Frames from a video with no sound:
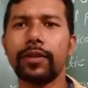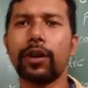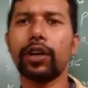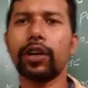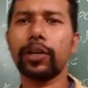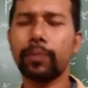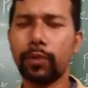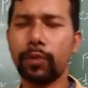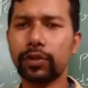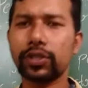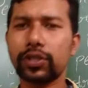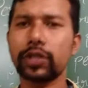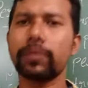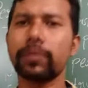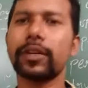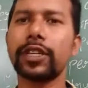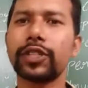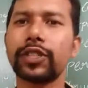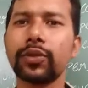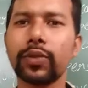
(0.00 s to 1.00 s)
not
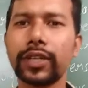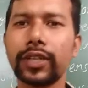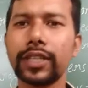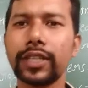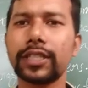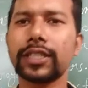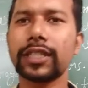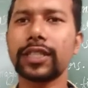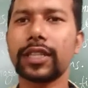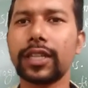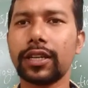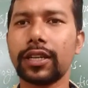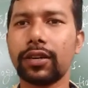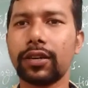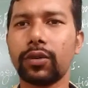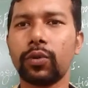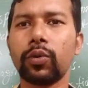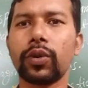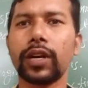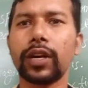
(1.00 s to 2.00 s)
possible to reach an
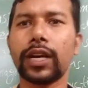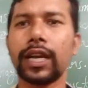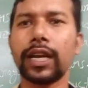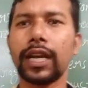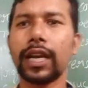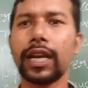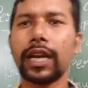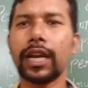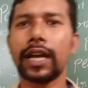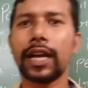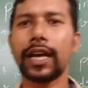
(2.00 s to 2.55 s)
oral